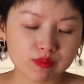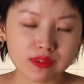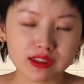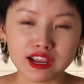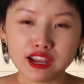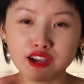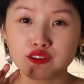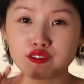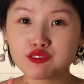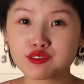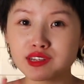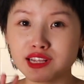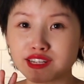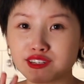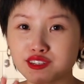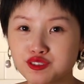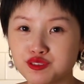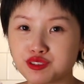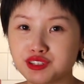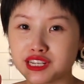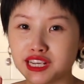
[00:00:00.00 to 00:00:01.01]
I always
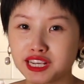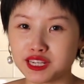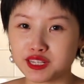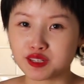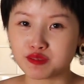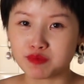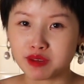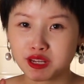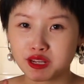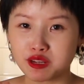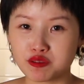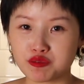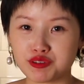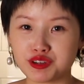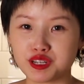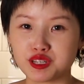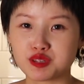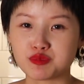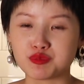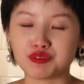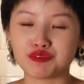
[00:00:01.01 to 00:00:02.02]
like to taste my
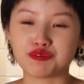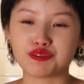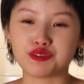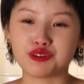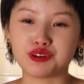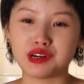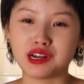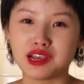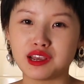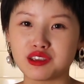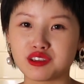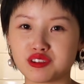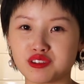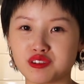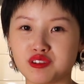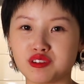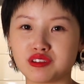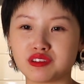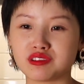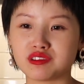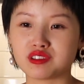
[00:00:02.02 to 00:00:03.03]
ingredients before I
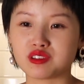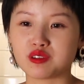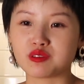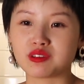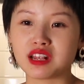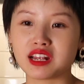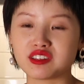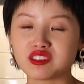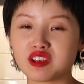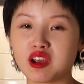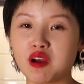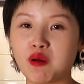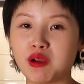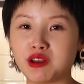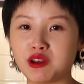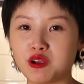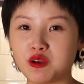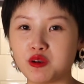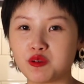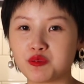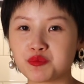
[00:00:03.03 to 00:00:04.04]
cook, so that's how I
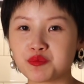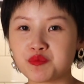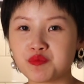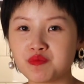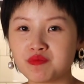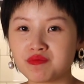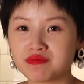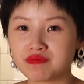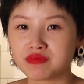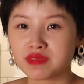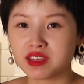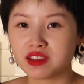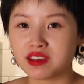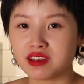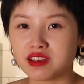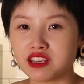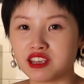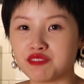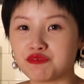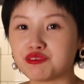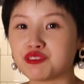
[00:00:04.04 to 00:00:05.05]
know
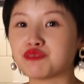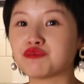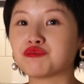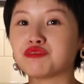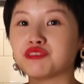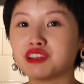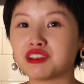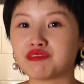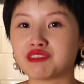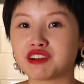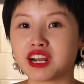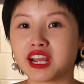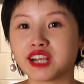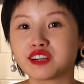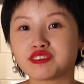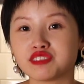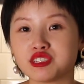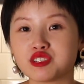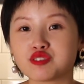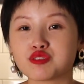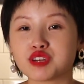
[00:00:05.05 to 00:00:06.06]
if the flavor
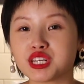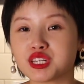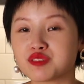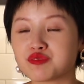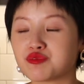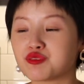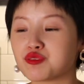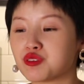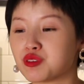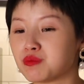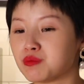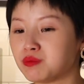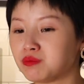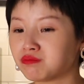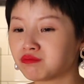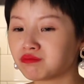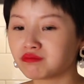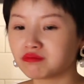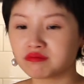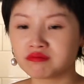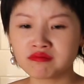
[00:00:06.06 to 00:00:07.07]
actually transforms
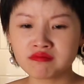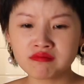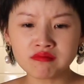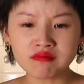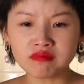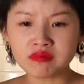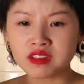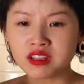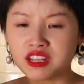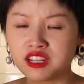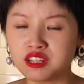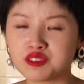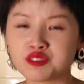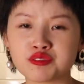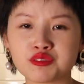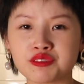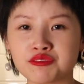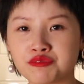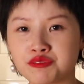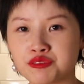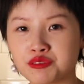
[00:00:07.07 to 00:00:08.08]

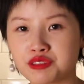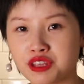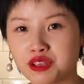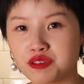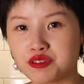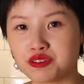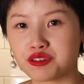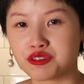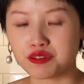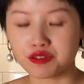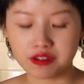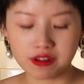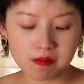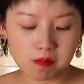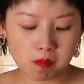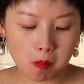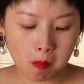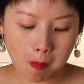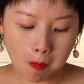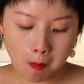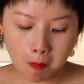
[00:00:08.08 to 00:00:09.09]
into the food that you cook.
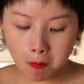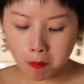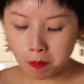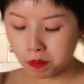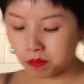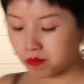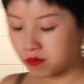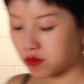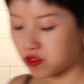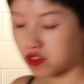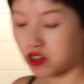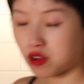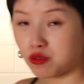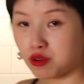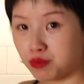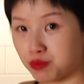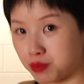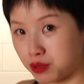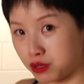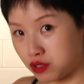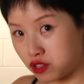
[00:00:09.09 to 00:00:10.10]
So I will
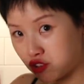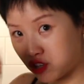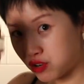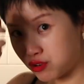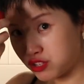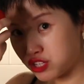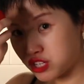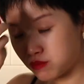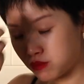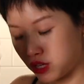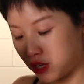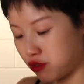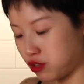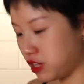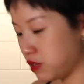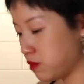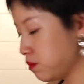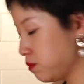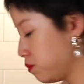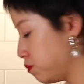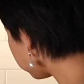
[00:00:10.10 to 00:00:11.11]
put the cherry tomato in.